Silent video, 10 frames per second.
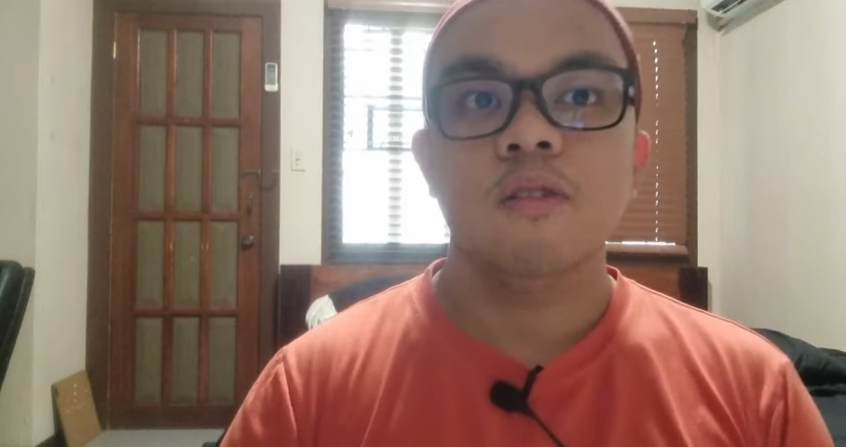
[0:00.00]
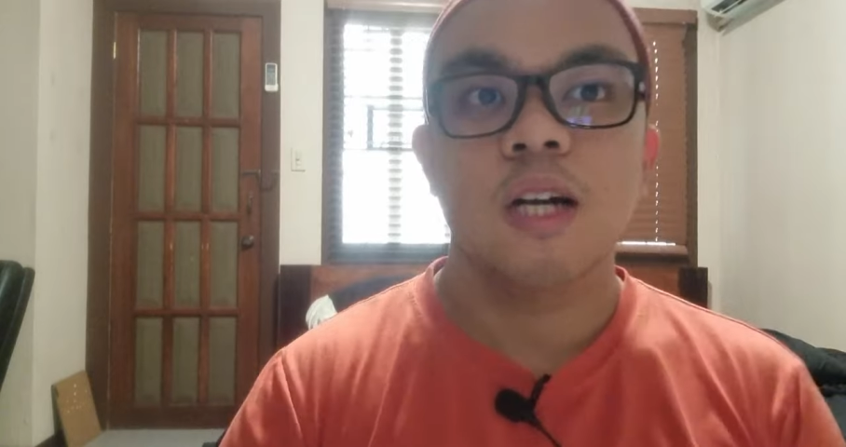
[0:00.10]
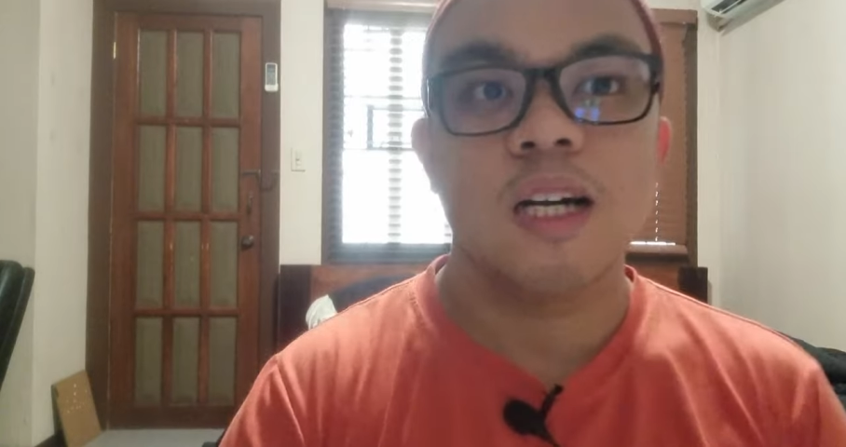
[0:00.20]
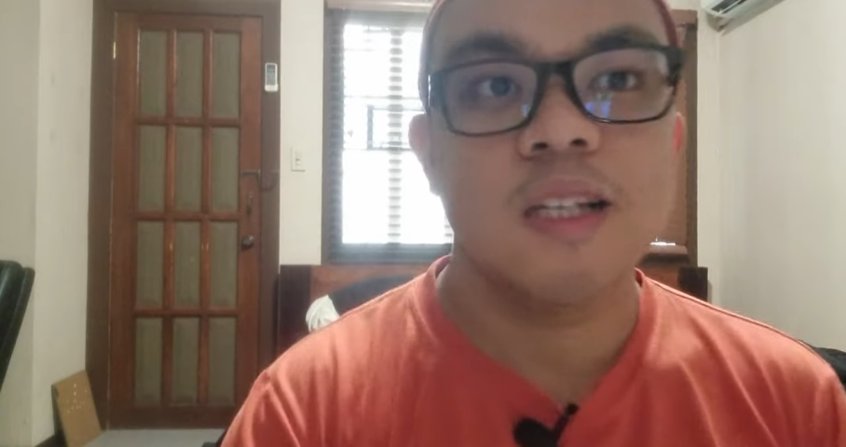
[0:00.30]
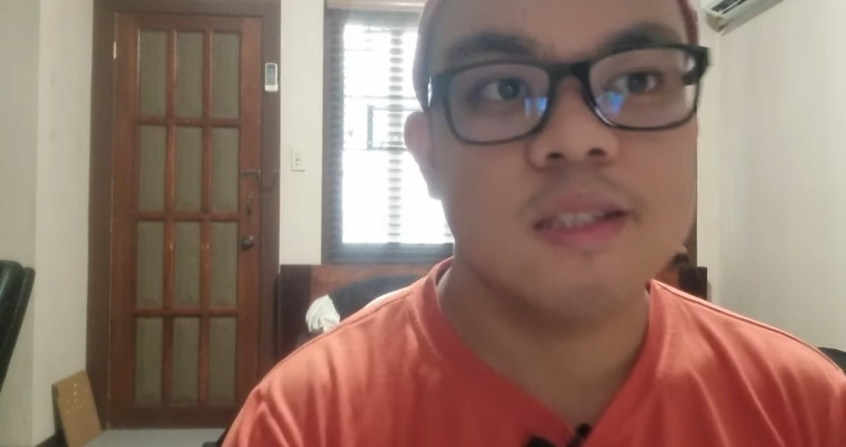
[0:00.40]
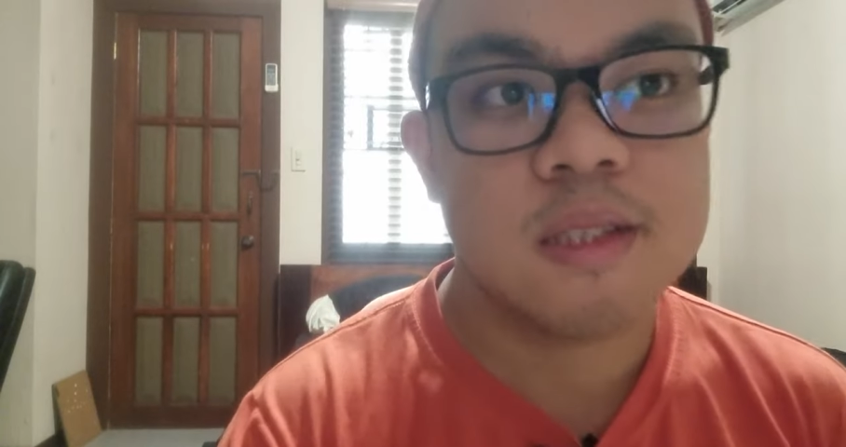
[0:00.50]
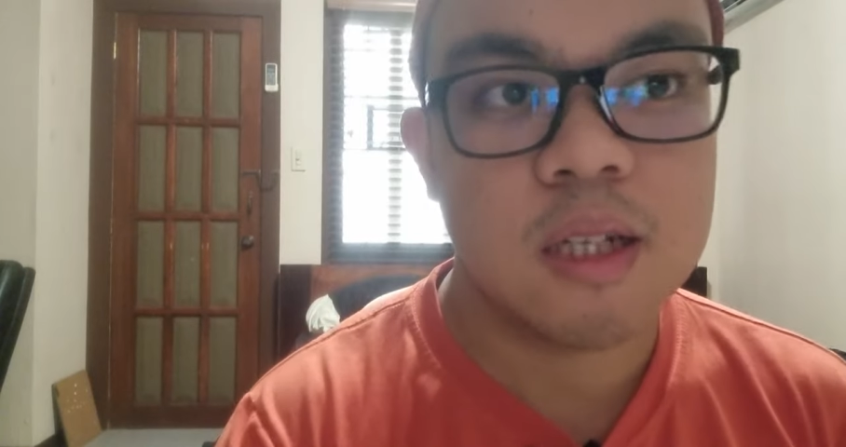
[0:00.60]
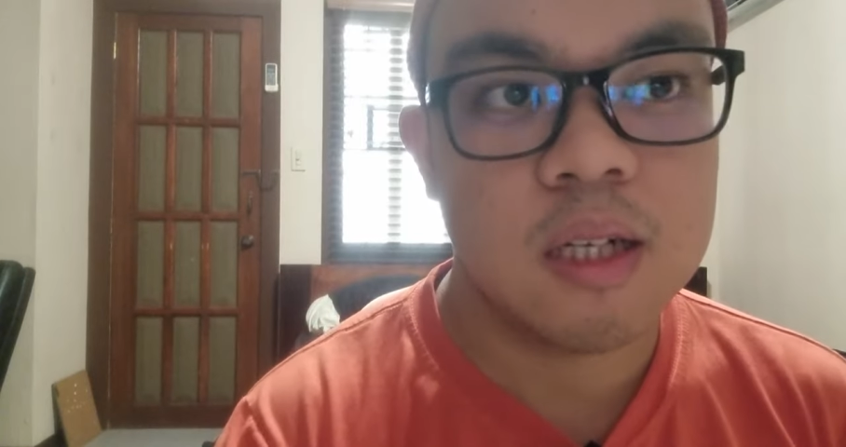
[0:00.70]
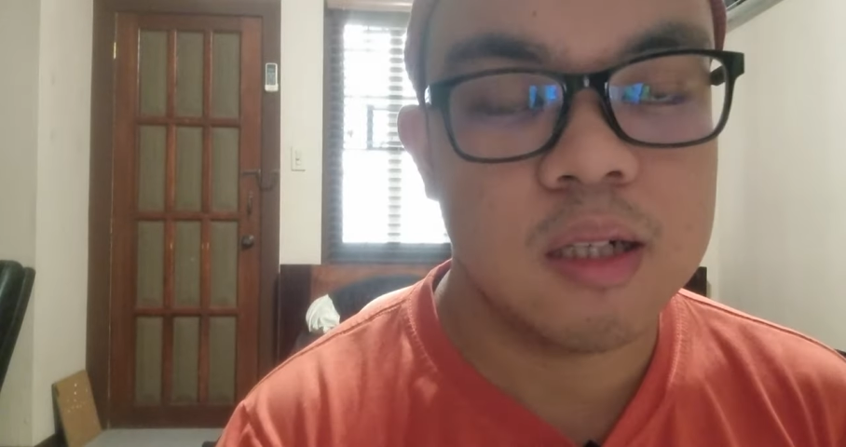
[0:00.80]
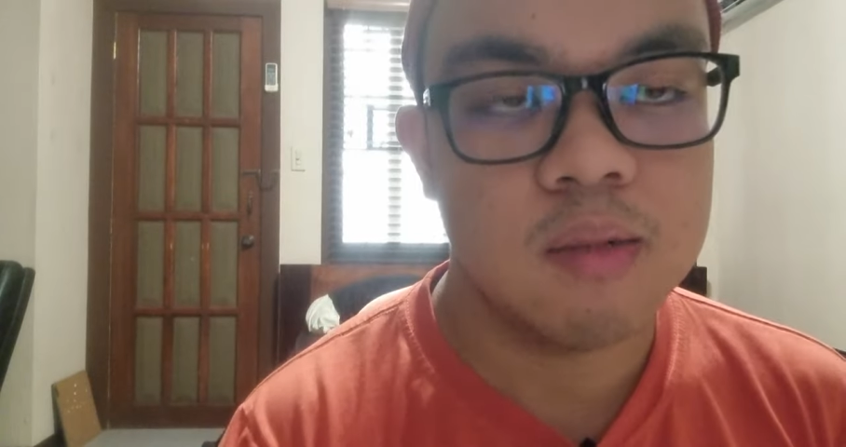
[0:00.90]
guys
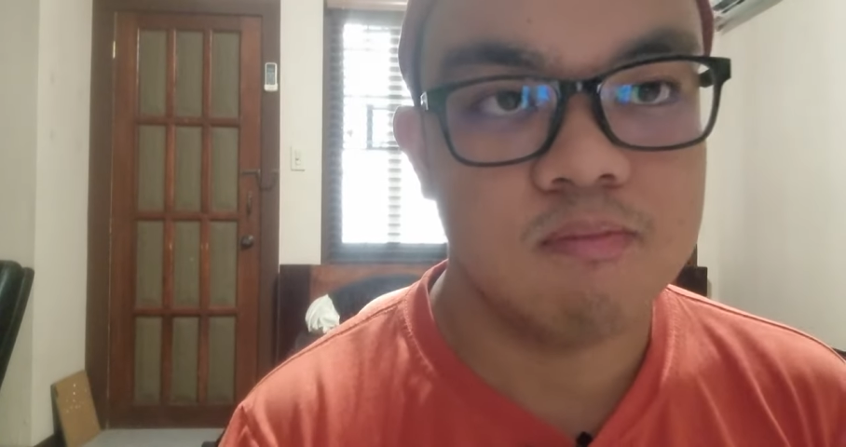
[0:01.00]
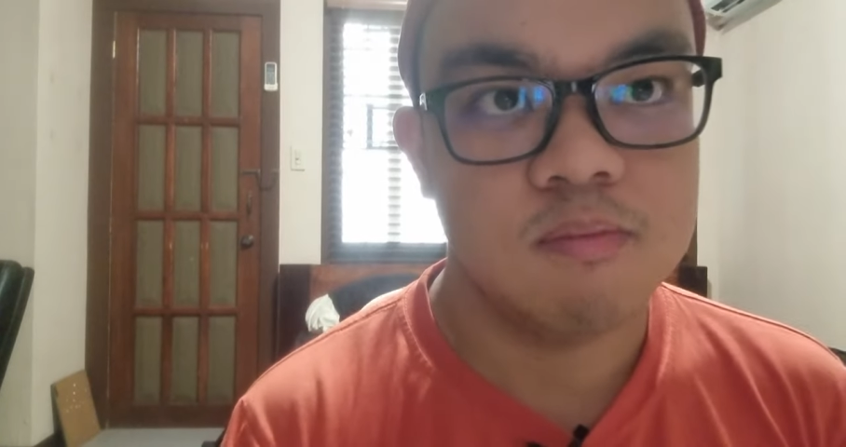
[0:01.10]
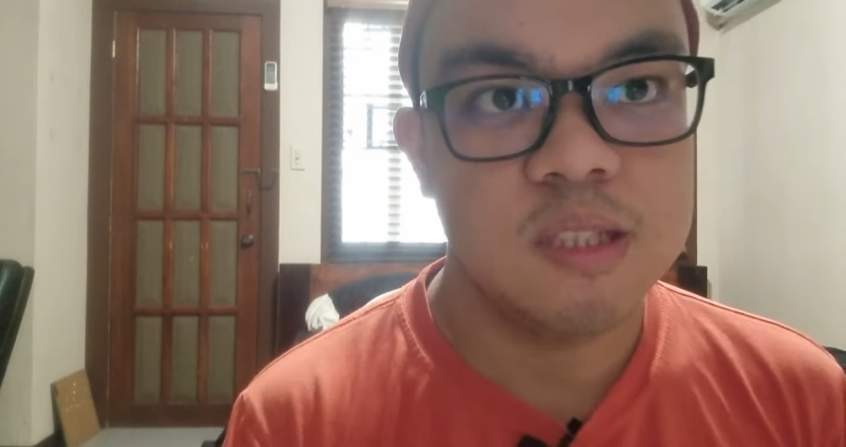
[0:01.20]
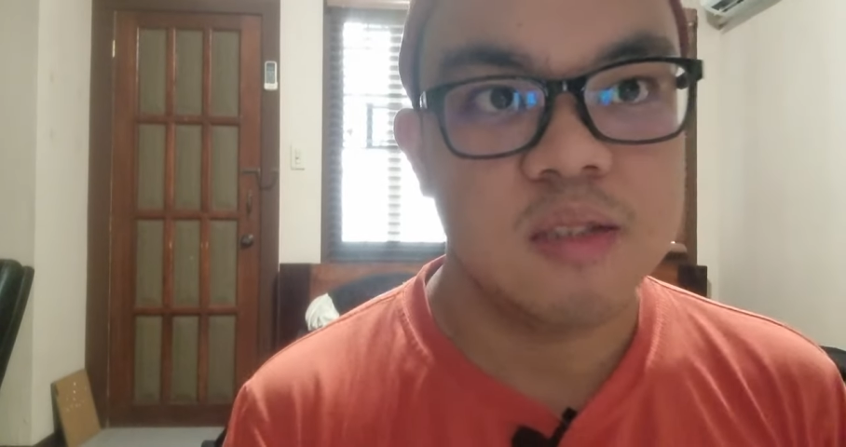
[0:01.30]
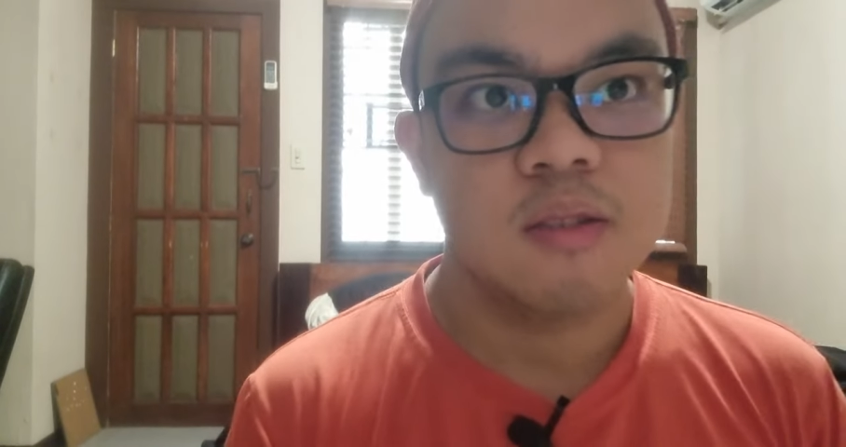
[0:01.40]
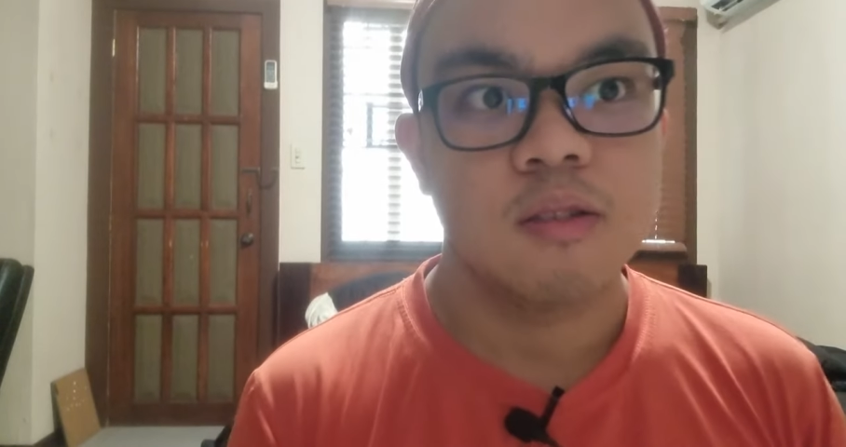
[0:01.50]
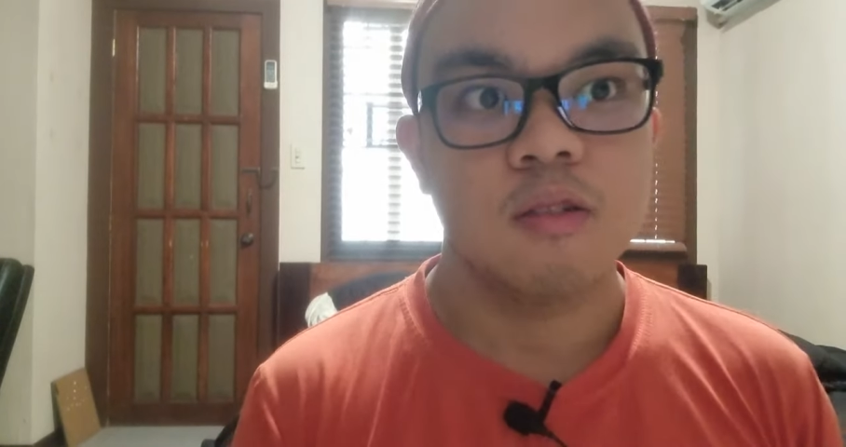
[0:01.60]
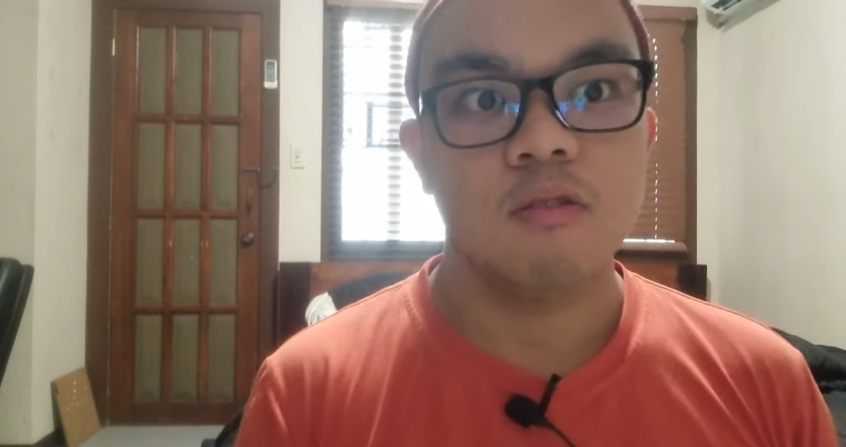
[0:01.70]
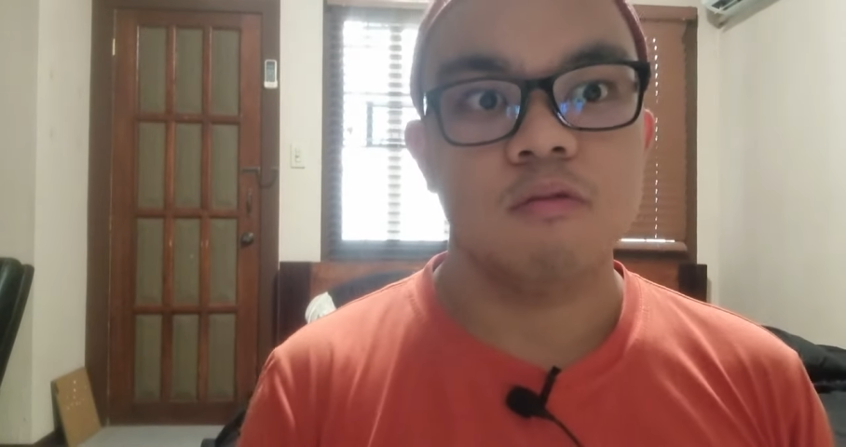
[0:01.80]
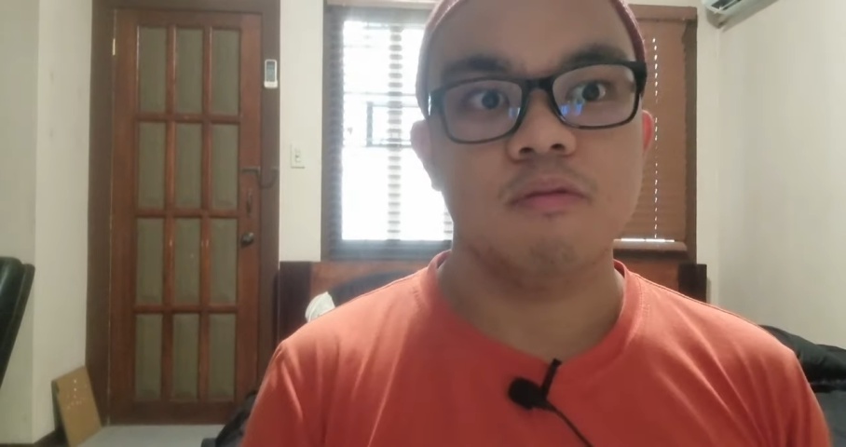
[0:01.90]
um,
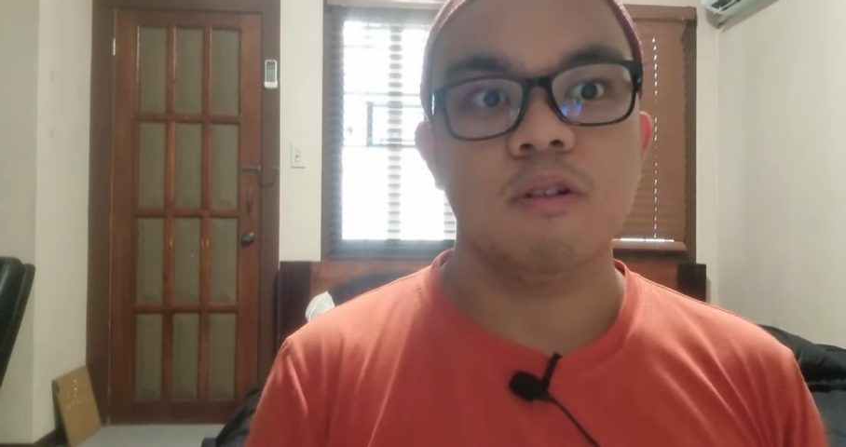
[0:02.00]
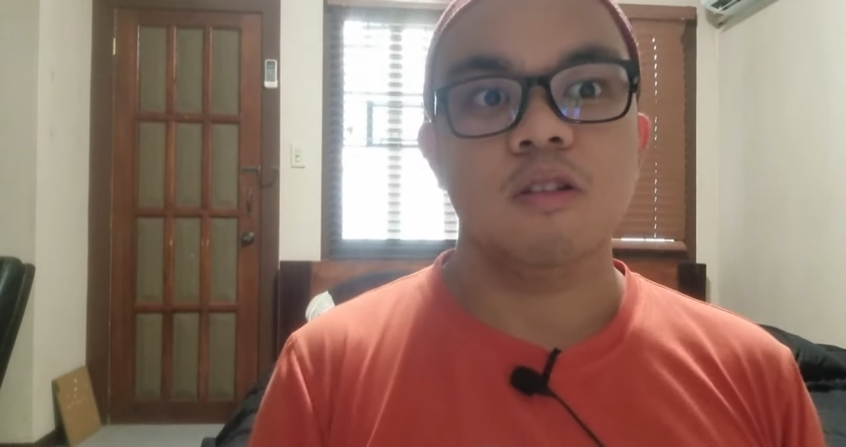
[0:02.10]
so for